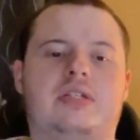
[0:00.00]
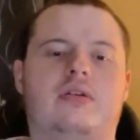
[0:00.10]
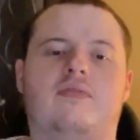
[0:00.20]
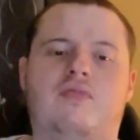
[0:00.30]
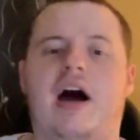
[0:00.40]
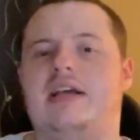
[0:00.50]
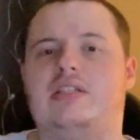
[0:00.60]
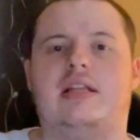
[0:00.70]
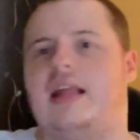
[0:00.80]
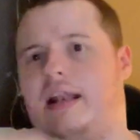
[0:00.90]

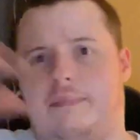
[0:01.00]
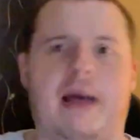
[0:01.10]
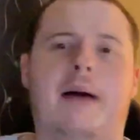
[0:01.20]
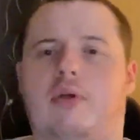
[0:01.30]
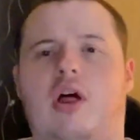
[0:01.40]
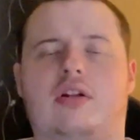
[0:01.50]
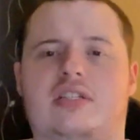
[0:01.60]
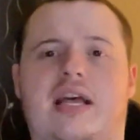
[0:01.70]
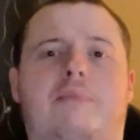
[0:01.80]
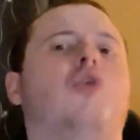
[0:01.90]
Vice, and then
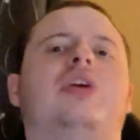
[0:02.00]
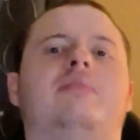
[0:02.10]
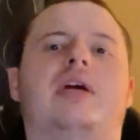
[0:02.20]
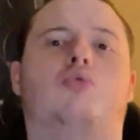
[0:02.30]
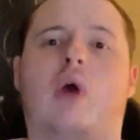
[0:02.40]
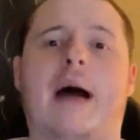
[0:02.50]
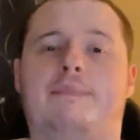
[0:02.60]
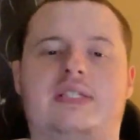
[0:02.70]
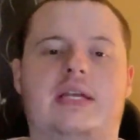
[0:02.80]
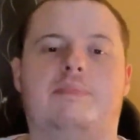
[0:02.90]
Babylon's like Bohemian
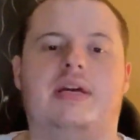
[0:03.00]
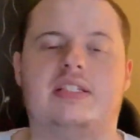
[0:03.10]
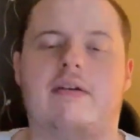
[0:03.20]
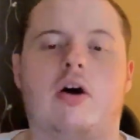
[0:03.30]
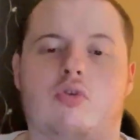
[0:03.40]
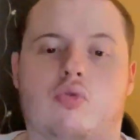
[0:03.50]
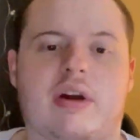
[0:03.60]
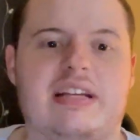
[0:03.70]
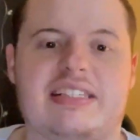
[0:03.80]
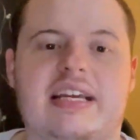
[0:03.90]
Rhapsody because of how
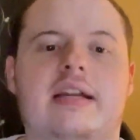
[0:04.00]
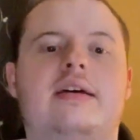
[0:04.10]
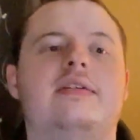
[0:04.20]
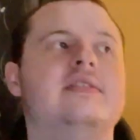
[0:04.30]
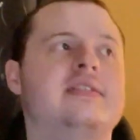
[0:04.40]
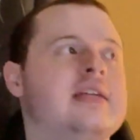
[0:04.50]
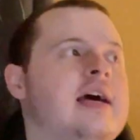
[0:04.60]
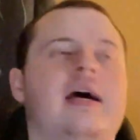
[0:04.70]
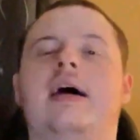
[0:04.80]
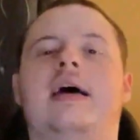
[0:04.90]
crazy it is.
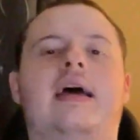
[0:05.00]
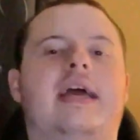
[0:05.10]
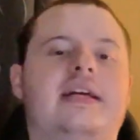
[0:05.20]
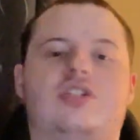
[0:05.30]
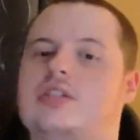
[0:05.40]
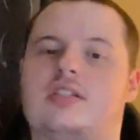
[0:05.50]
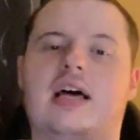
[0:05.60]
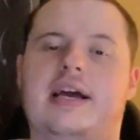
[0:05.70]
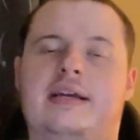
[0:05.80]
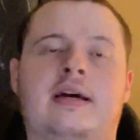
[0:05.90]
It's just
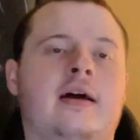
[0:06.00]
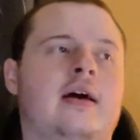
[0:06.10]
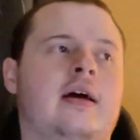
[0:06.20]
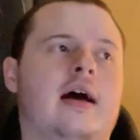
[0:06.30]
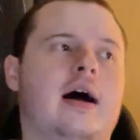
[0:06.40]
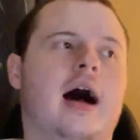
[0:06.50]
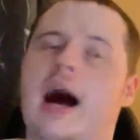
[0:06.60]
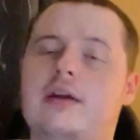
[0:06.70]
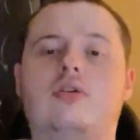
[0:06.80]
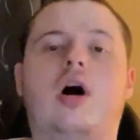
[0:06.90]
like,
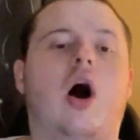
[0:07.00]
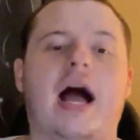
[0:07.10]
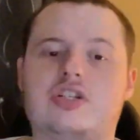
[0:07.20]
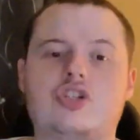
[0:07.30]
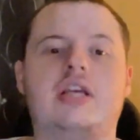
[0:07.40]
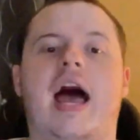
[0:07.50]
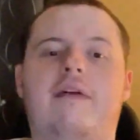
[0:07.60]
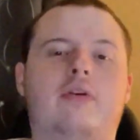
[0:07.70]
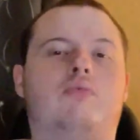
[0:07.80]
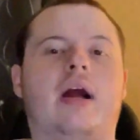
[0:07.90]
I don't know. I just
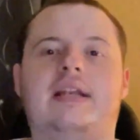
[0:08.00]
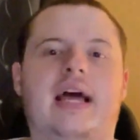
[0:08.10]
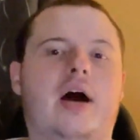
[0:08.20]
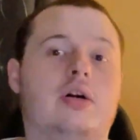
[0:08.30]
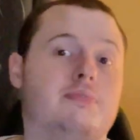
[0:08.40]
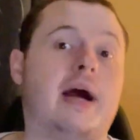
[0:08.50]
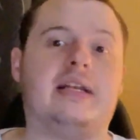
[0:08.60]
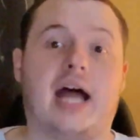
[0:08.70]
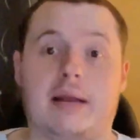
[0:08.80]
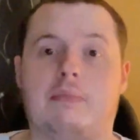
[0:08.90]
have it right now as my
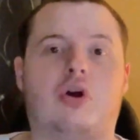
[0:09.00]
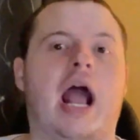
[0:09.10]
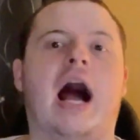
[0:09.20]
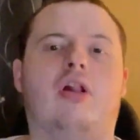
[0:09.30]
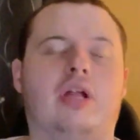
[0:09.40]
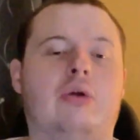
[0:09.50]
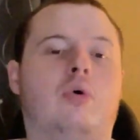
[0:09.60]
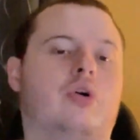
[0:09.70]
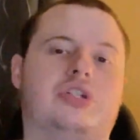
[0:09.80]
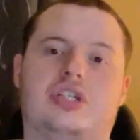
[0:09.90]
Nightmare Alley
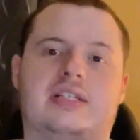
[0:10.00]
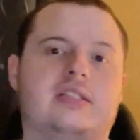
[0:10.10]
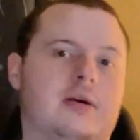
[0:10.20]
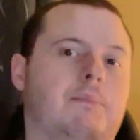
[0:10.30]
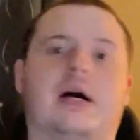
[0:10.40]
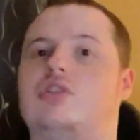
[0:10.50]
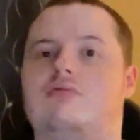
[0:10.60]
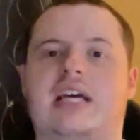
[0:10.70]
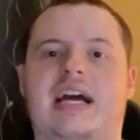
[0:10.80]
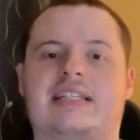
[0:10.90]
where it just gets a bunch
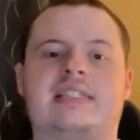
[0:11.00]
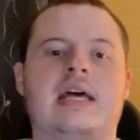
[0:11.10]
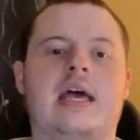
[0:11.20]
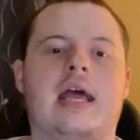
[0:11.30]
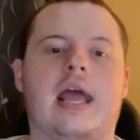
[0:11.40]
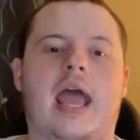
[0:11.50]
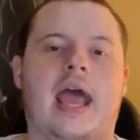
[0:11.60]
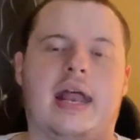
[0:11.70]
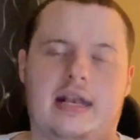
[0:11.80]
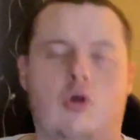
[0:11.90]
of text
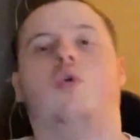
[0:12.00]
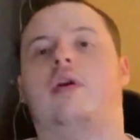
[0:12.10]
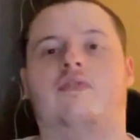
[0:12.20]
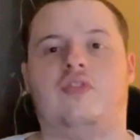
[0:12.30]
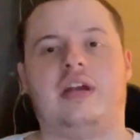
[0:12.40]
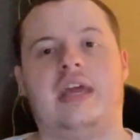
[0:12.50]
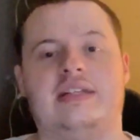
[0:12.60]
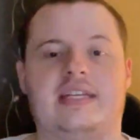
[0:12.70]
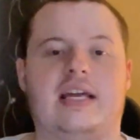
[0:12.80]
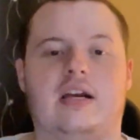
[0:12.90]
in order for
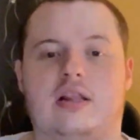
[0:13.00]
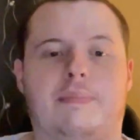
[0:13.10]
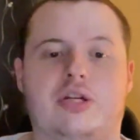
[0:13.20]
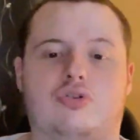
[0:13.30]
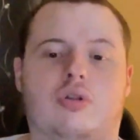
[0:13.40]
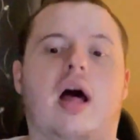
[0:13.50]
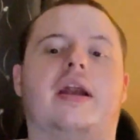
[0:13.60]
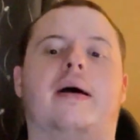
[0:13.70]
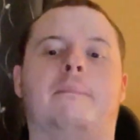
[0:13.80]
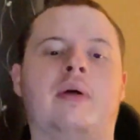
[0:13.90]
it to get into the picture
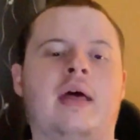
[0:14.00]
lineup.